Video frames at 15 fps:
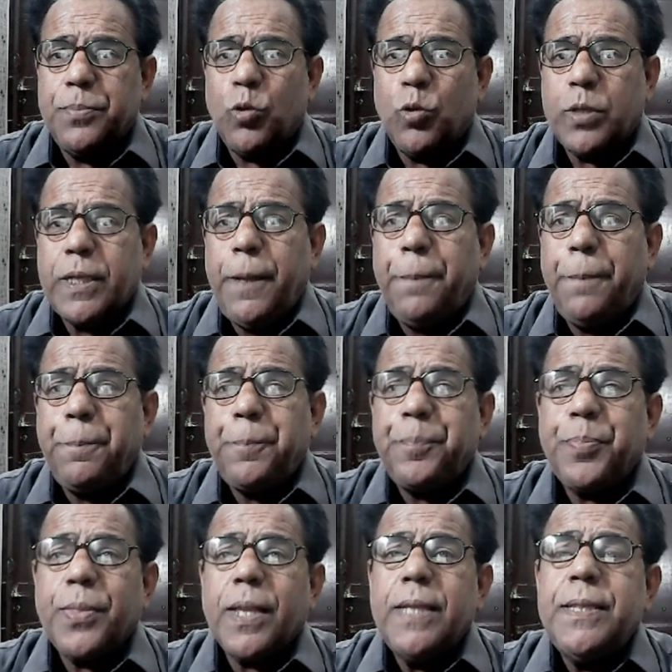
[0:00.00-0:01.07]
Okay,
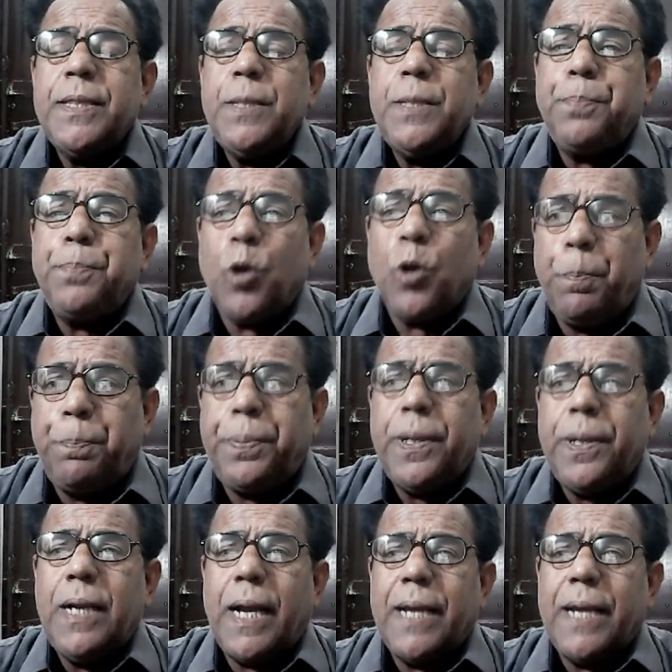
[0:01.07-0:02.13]
the
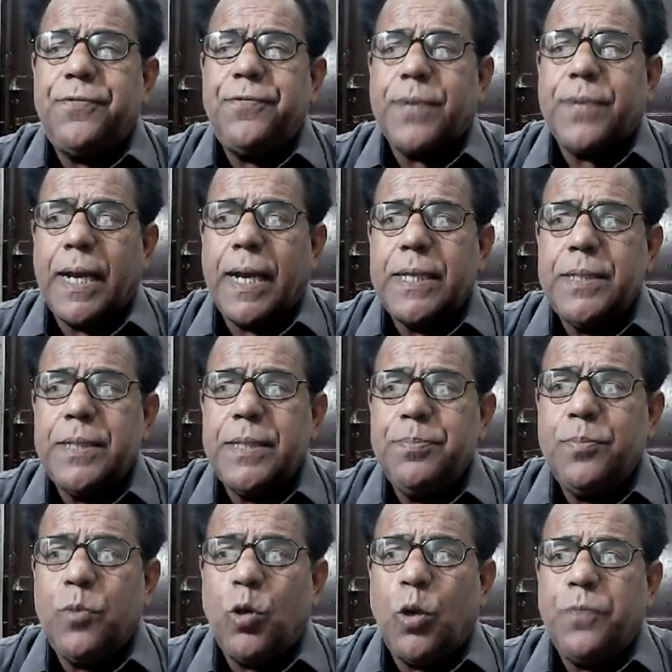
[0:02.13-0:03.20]
proper
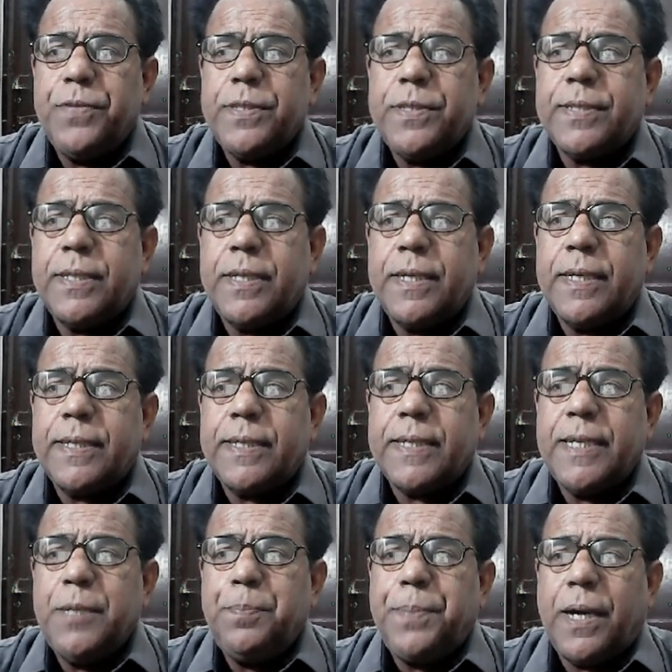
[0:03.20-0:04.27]
lifetime of a
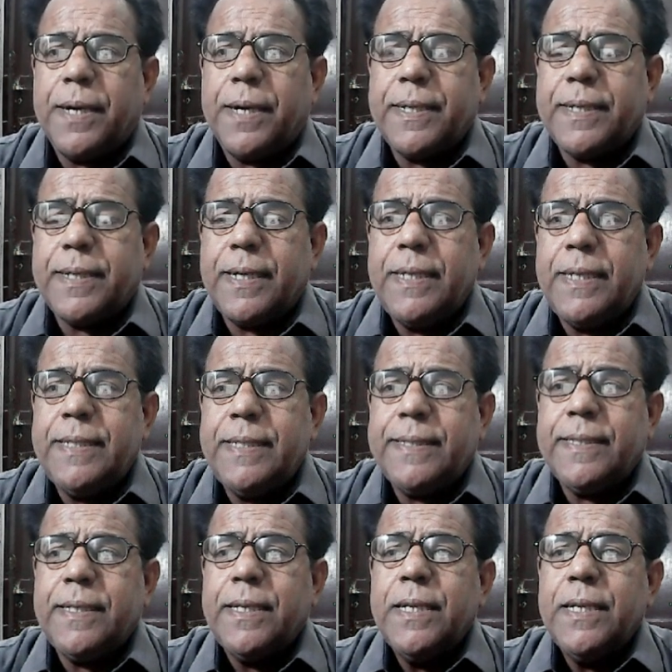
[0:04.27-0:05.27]
certain particle is